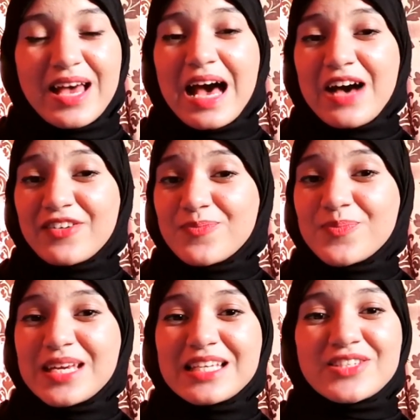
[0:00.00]
have a
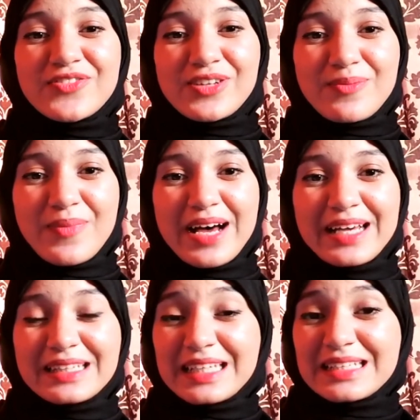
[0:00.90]
peaceful
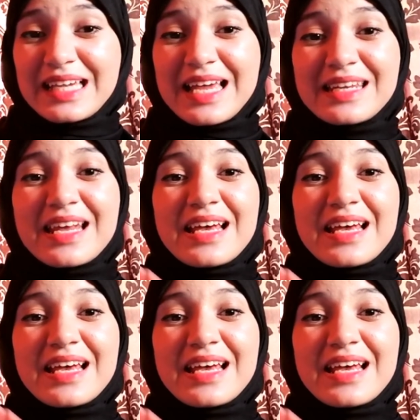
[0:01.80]
mind that can